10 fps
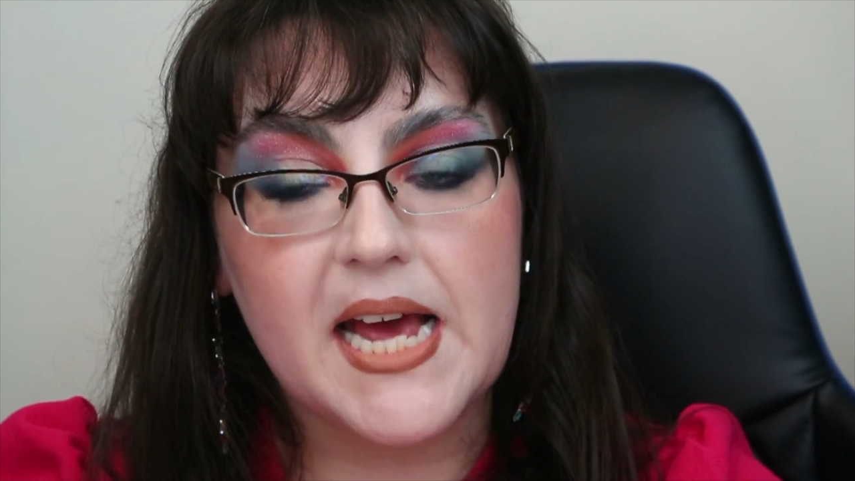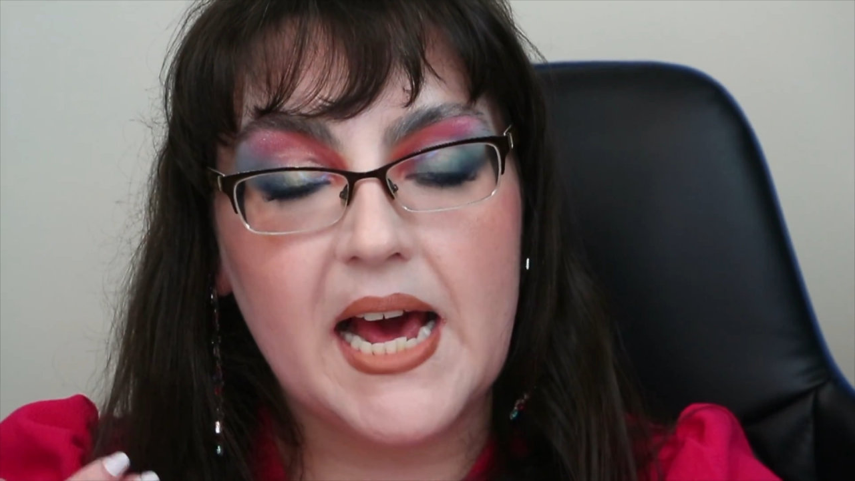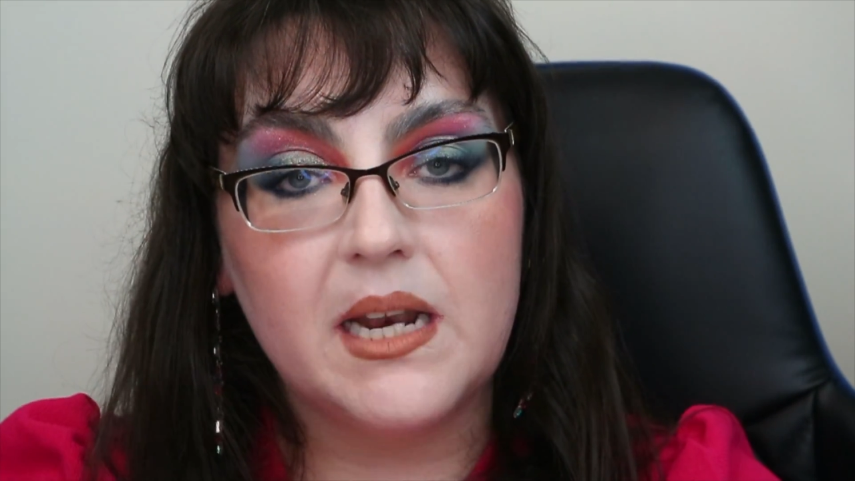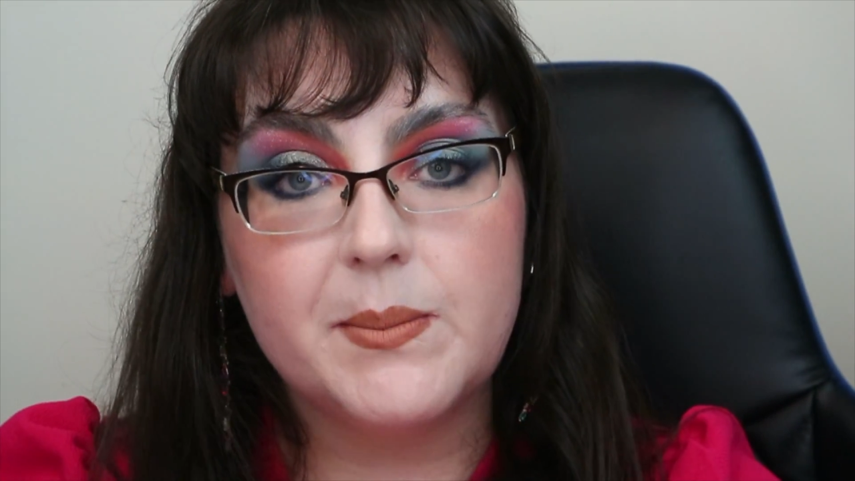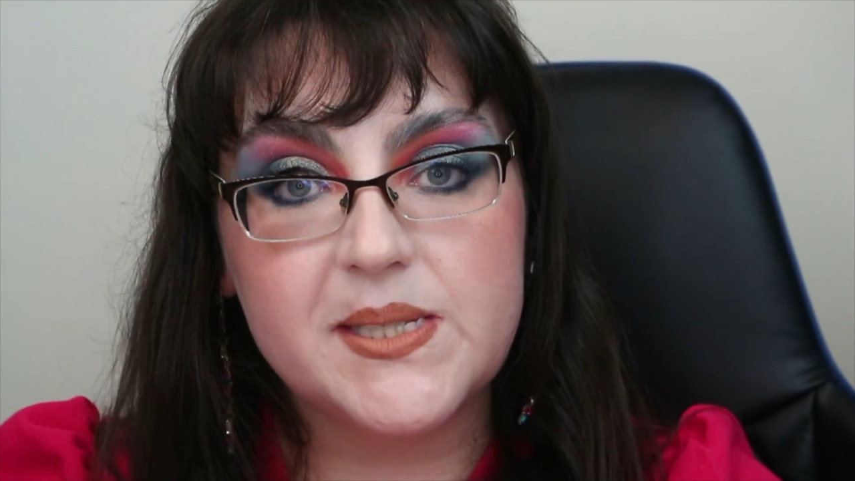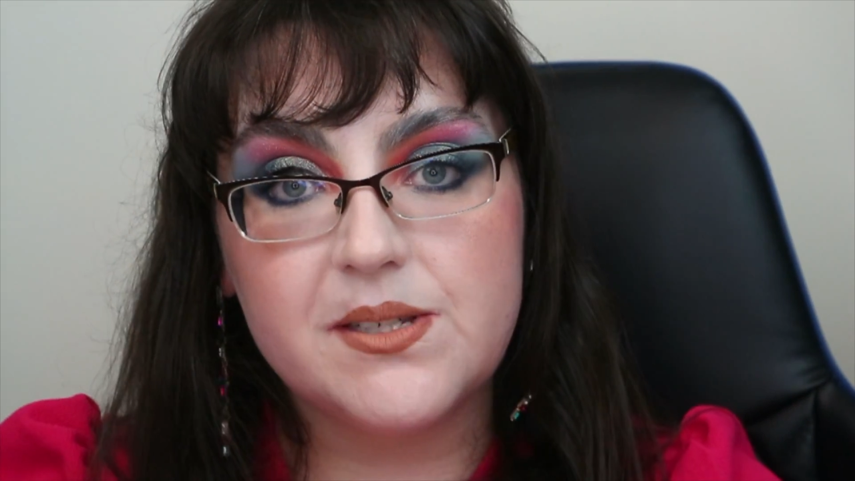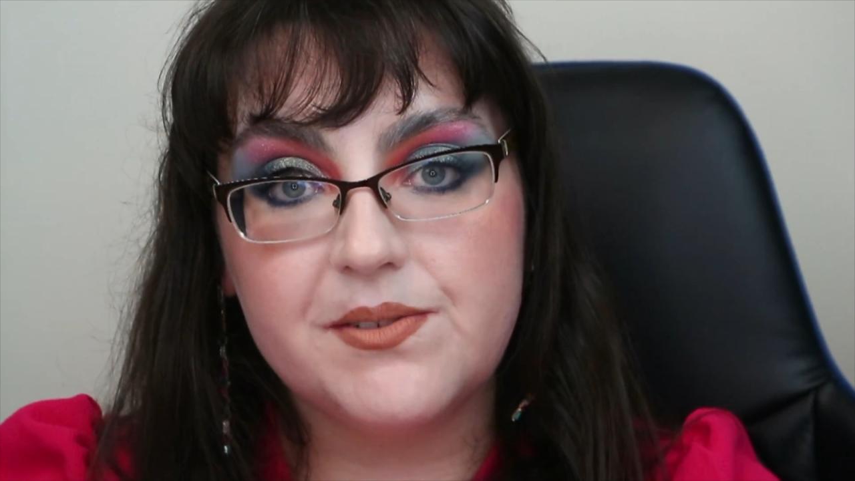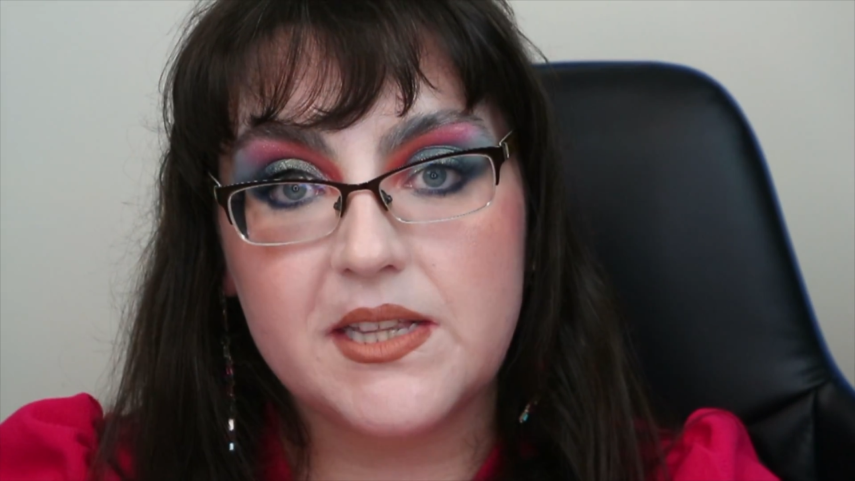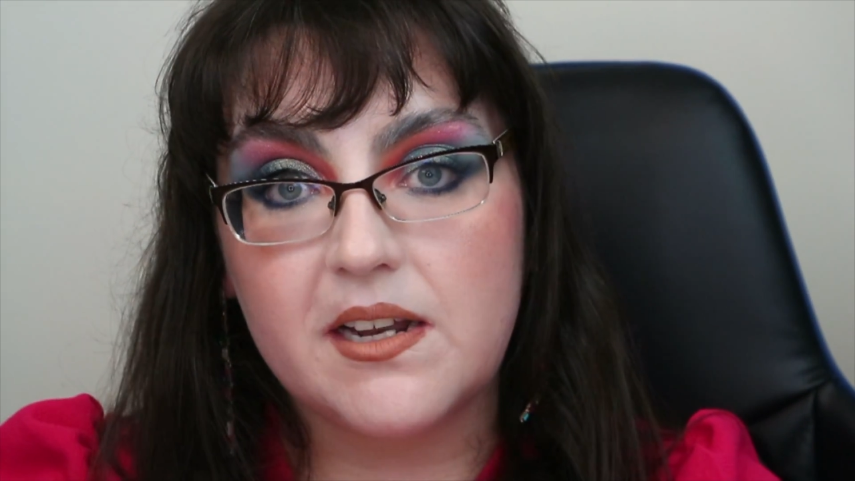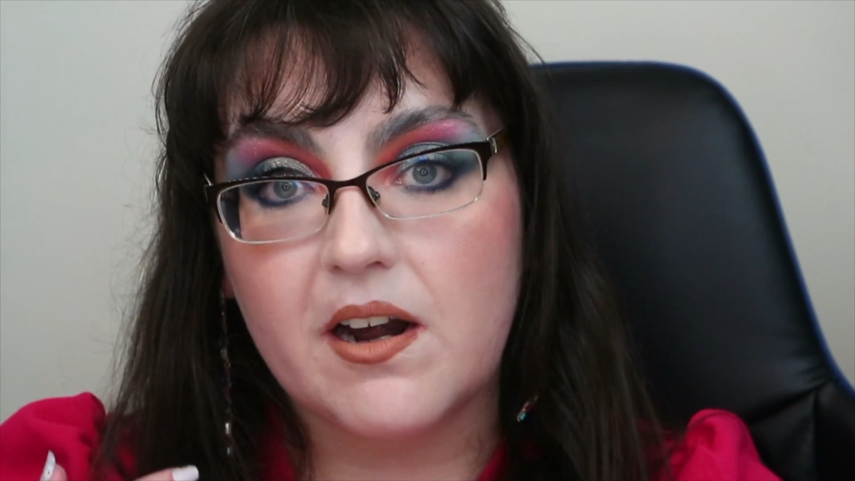elements of
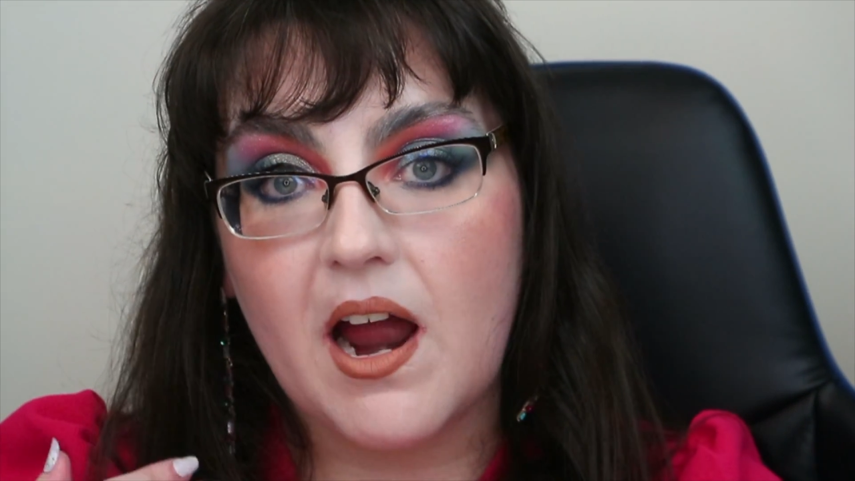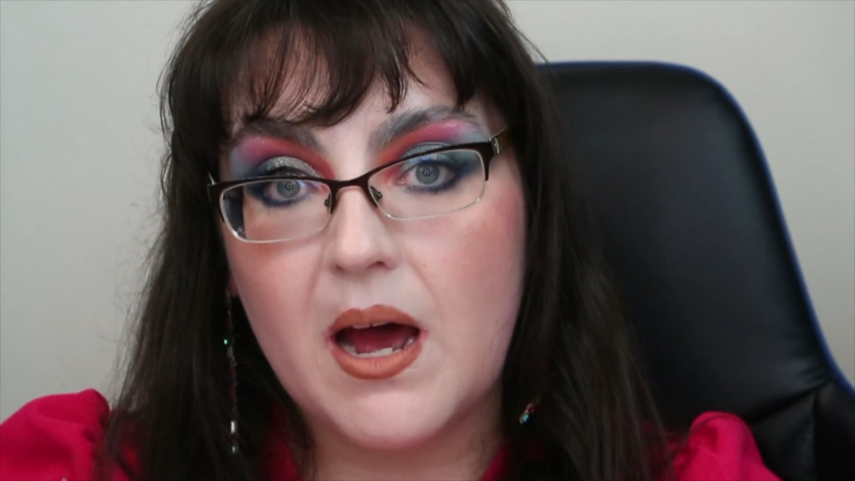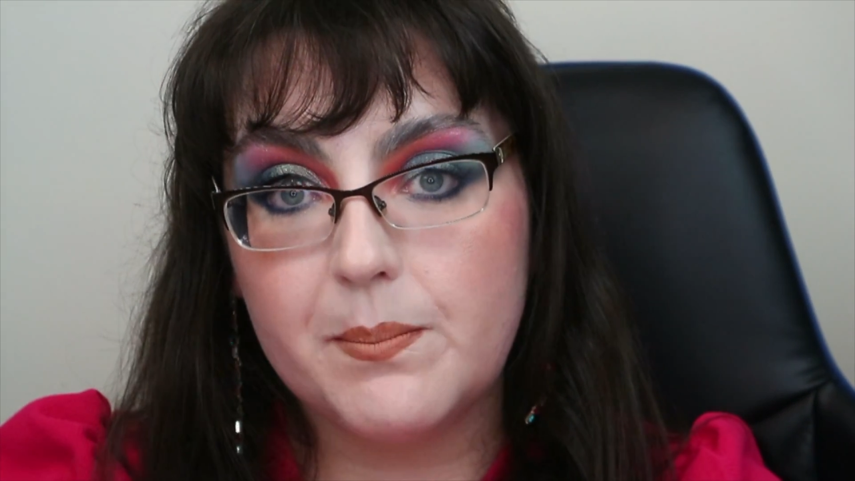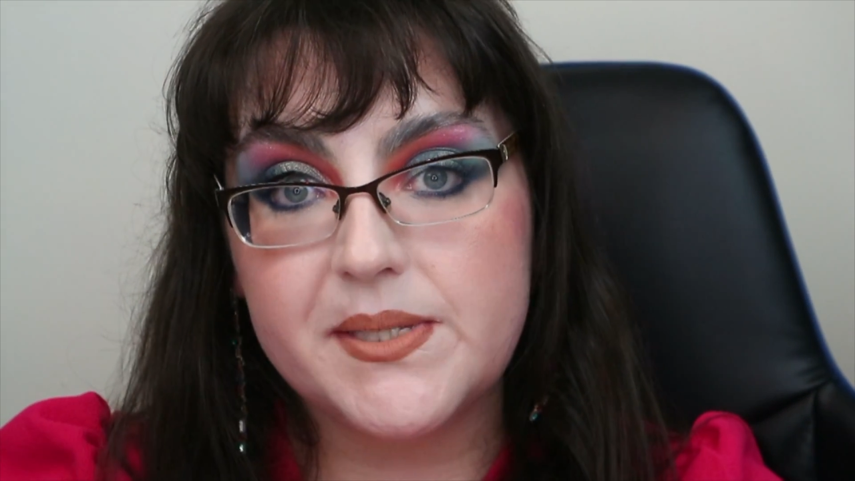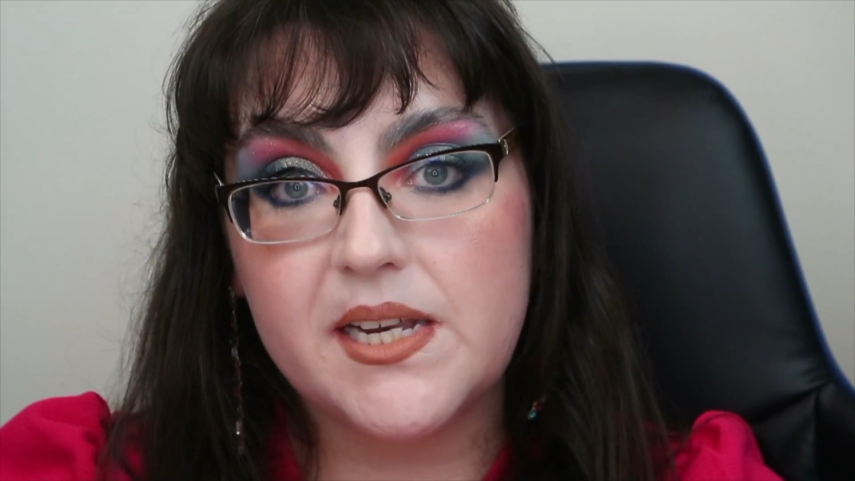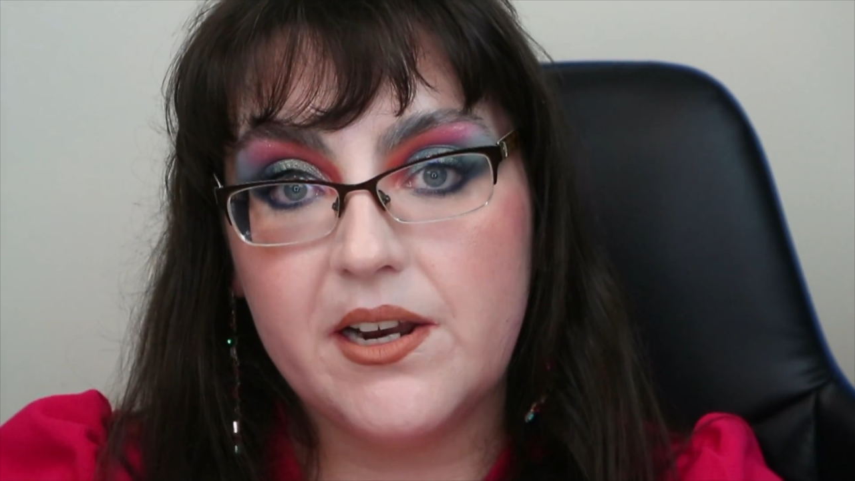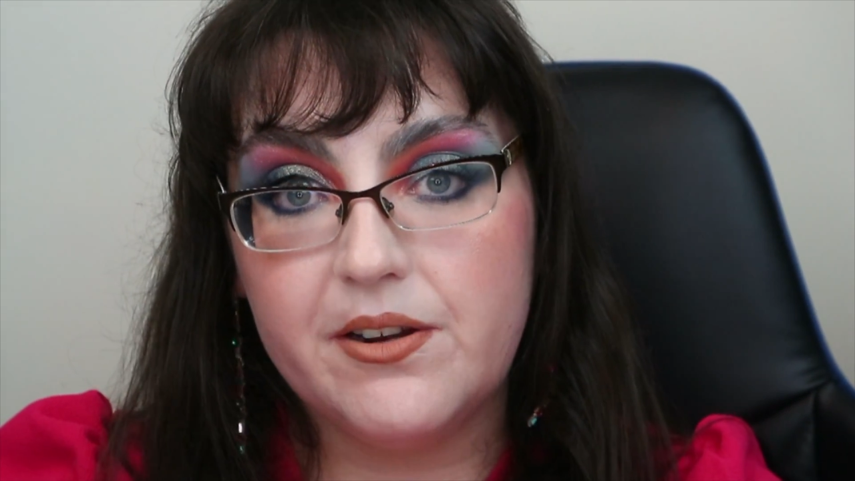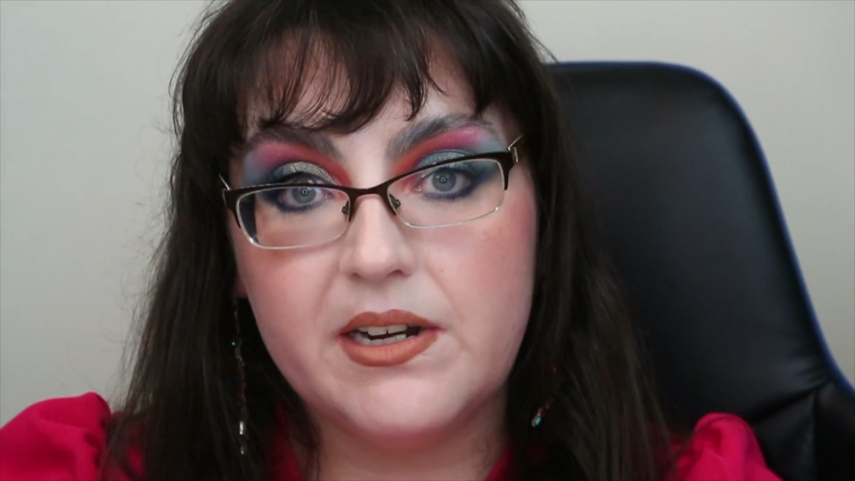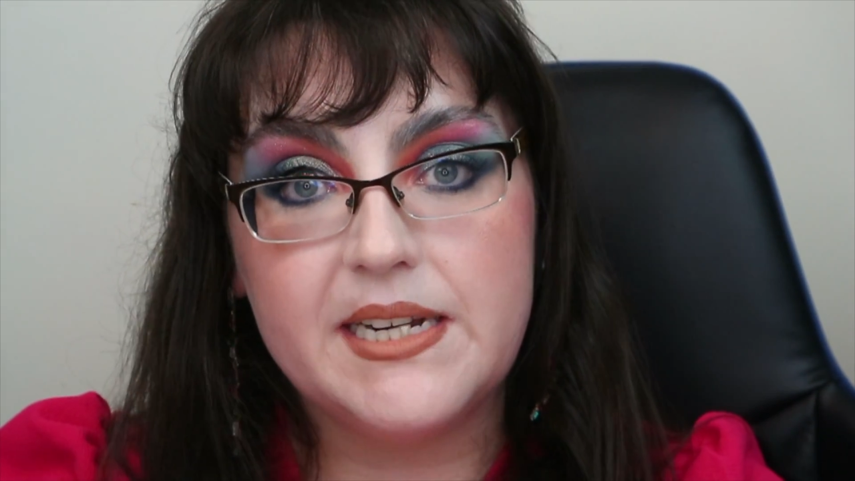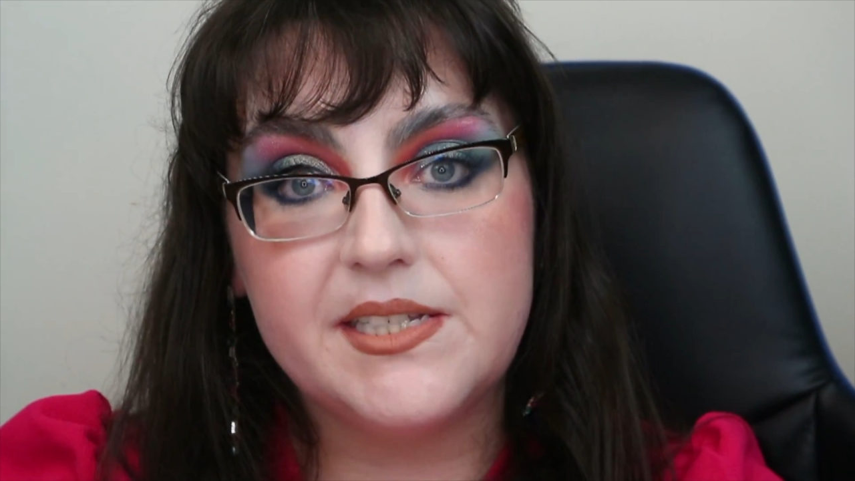it that are absolutely